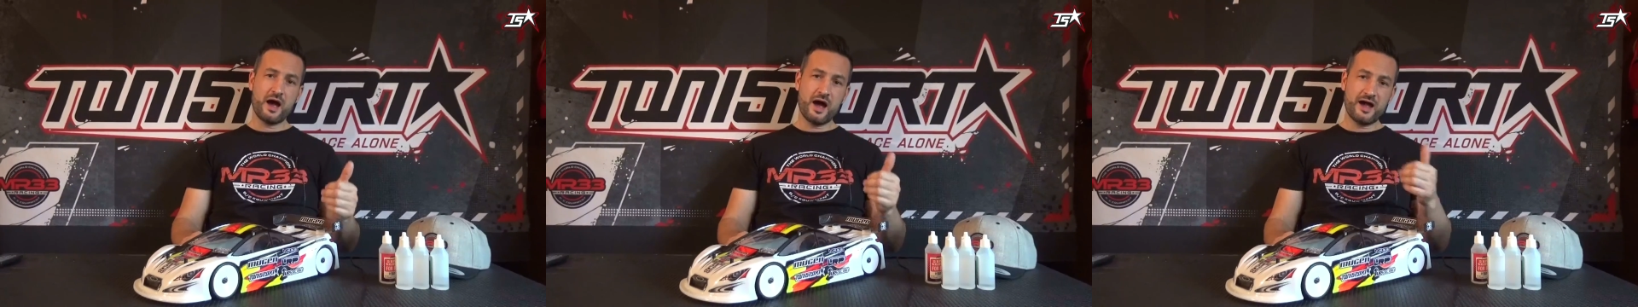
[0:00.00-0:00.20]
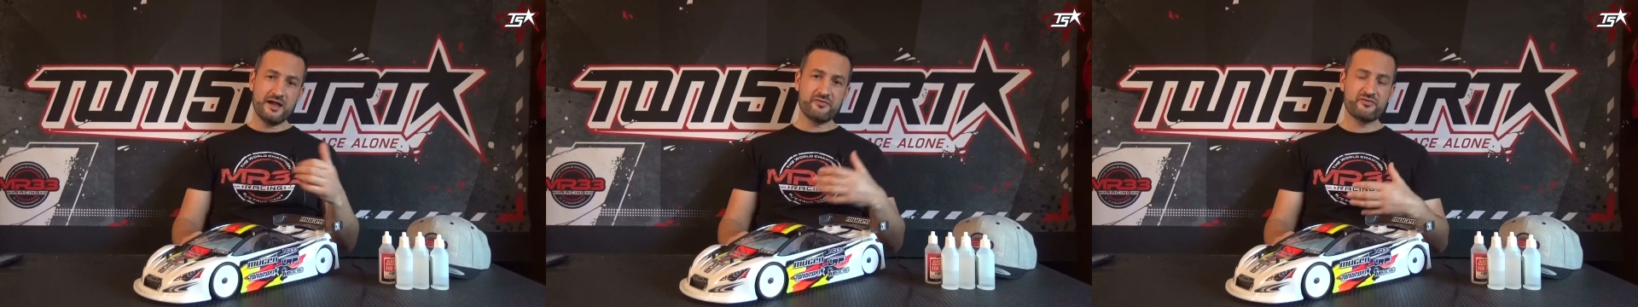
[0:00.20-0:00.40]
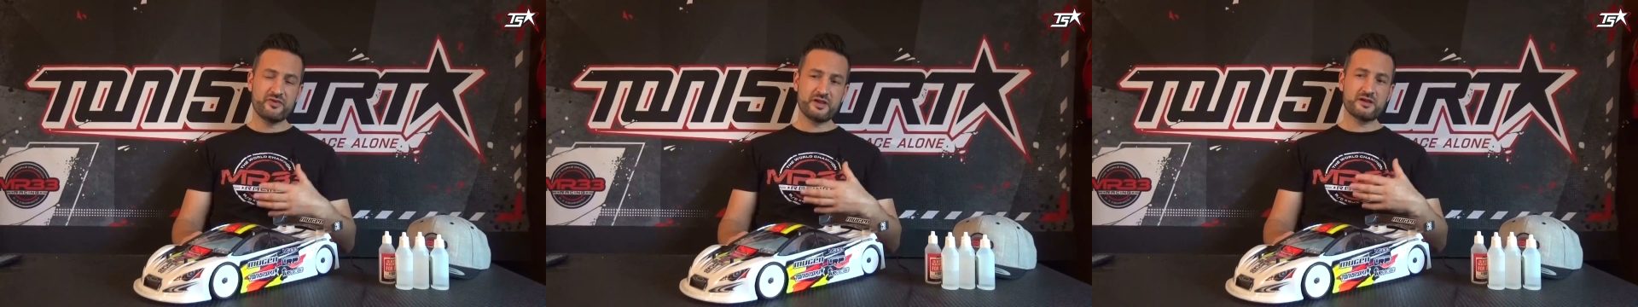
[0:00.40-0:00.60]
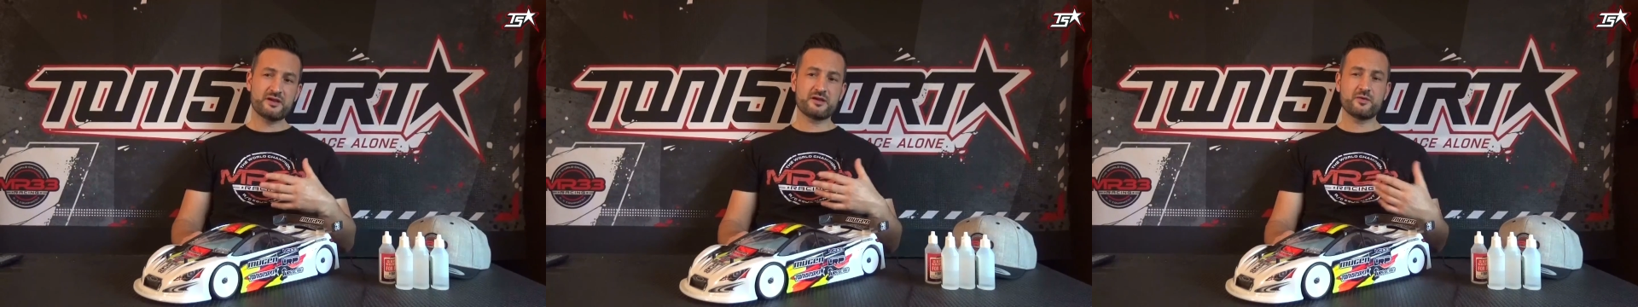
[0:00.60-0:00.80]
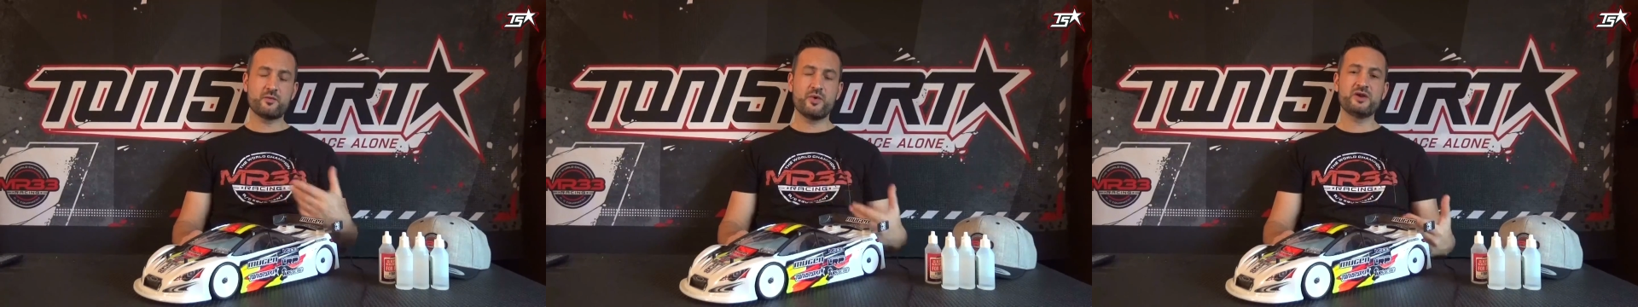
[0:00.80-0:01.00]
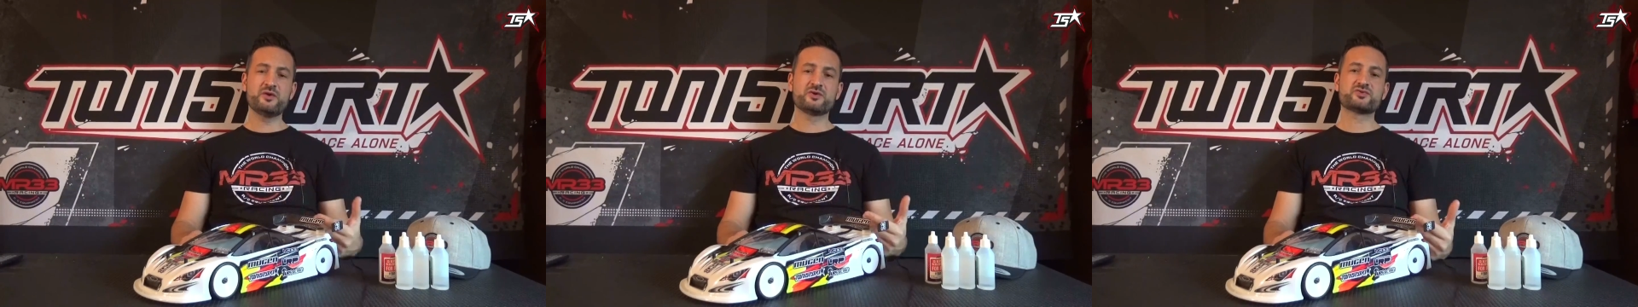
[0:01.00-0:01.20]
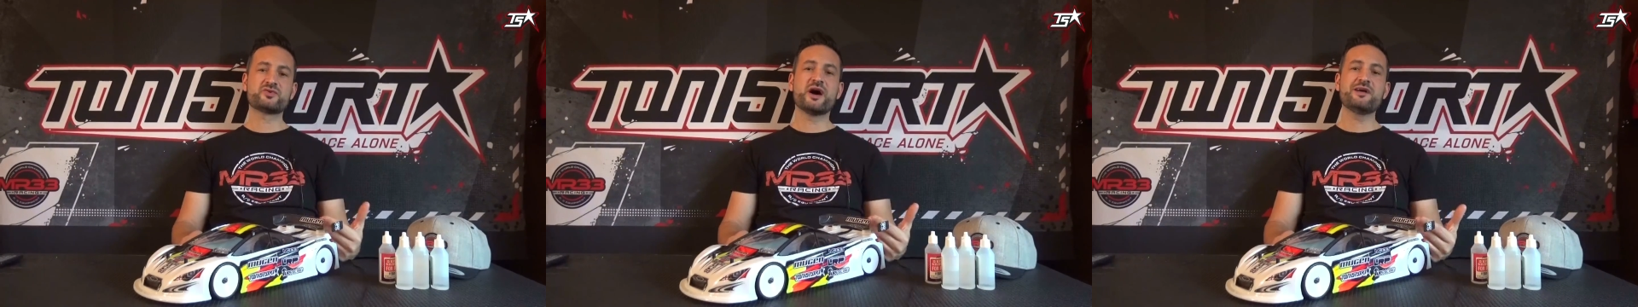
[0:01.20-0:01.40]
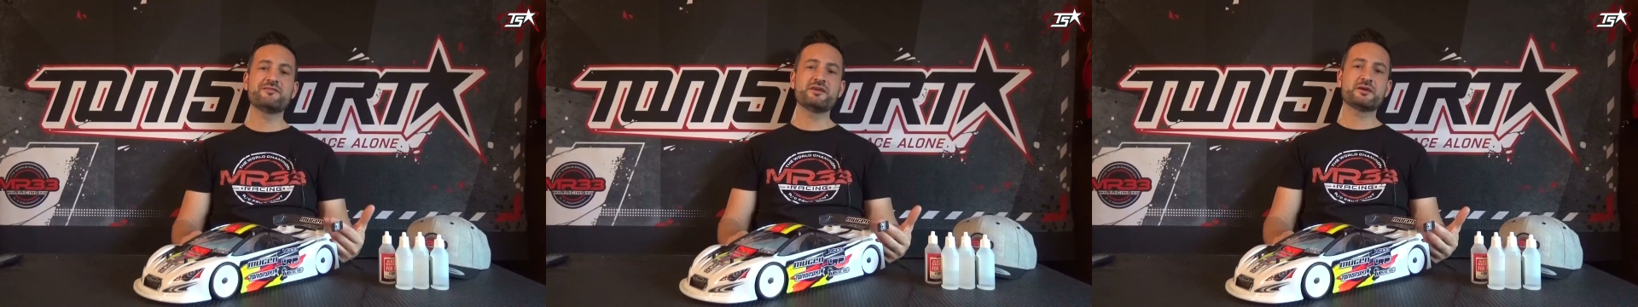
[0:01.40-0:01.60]
I think when you're
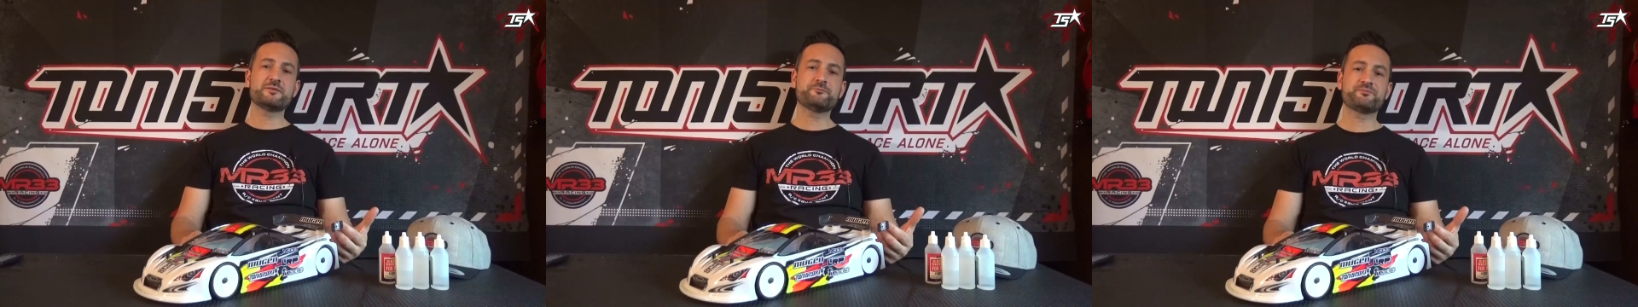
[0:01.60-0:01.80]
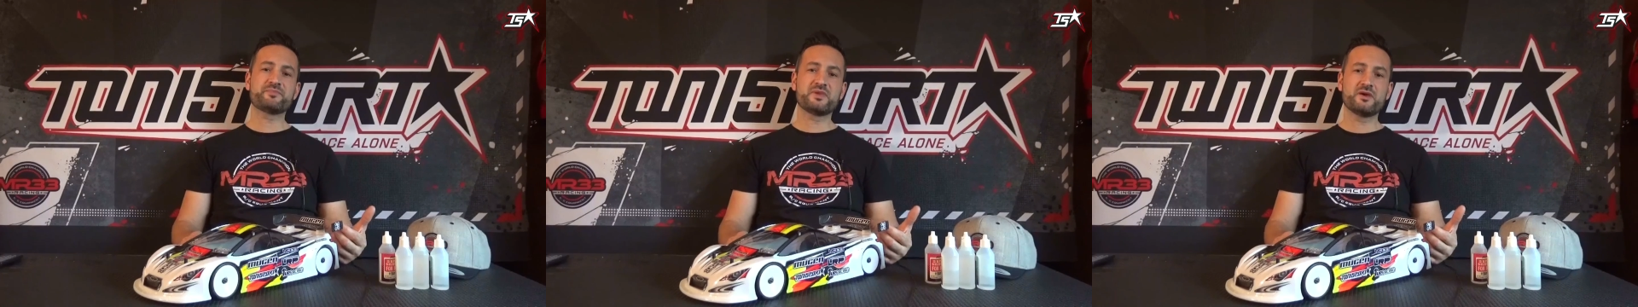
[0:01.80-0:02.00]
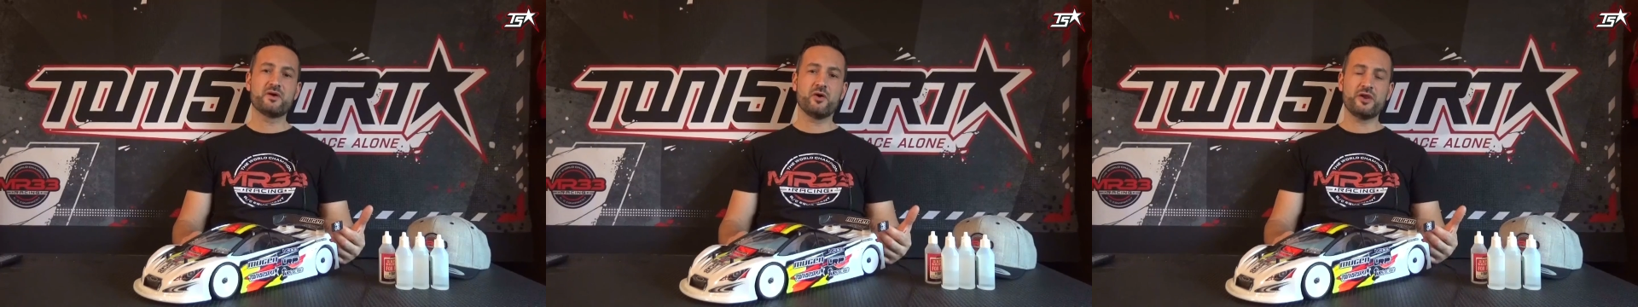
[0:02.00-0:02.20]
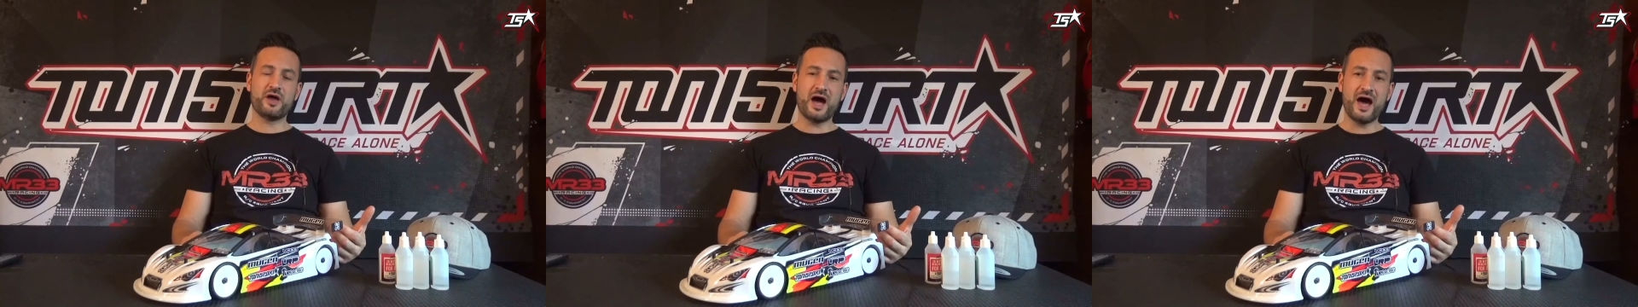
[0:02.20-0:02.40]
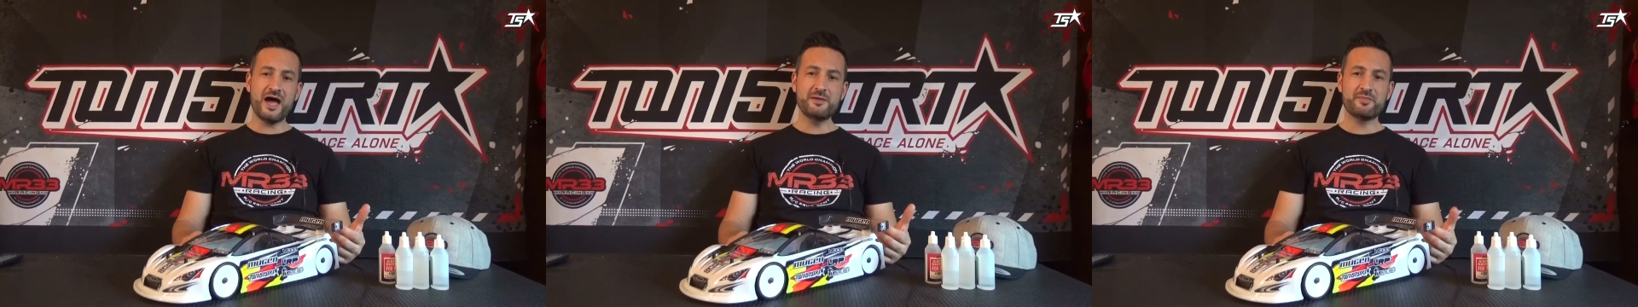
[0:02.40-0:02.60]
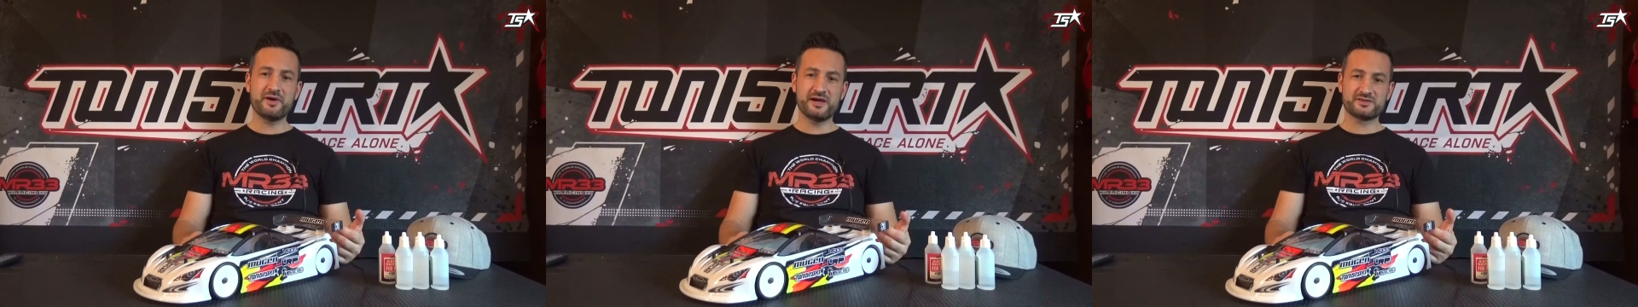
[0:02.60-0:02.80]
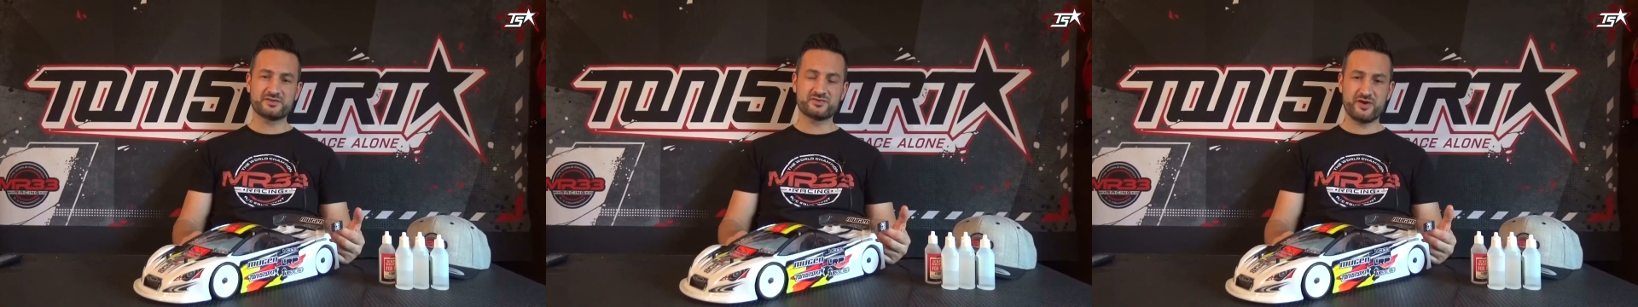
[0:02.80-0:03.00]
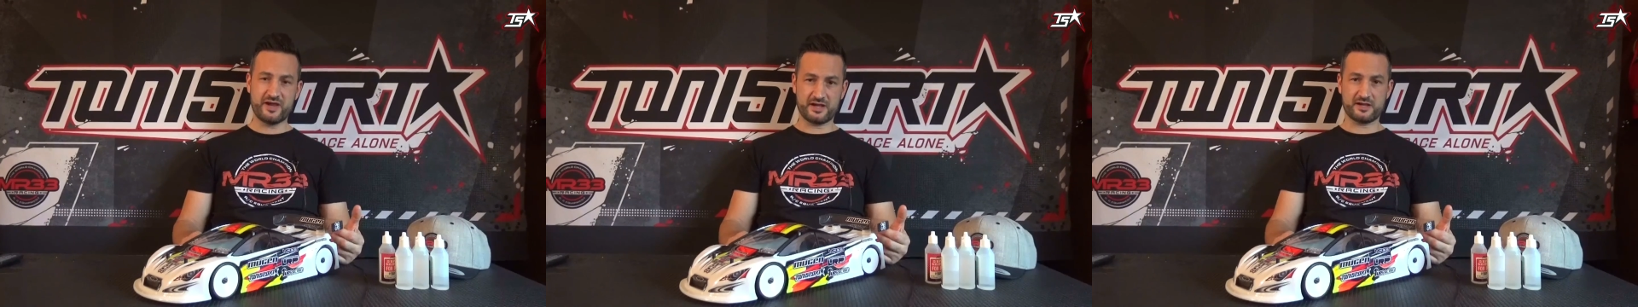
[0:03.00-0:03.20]
driving on a high bite
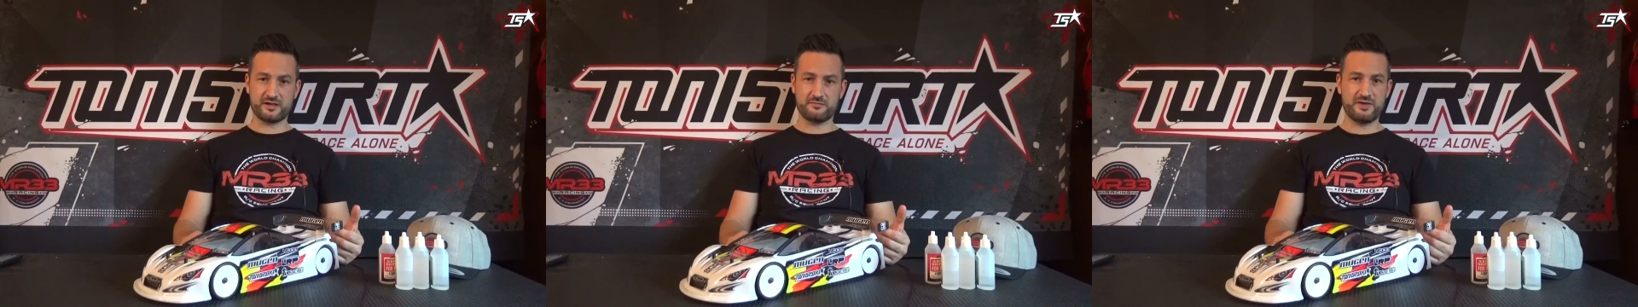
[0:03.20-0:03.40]
track,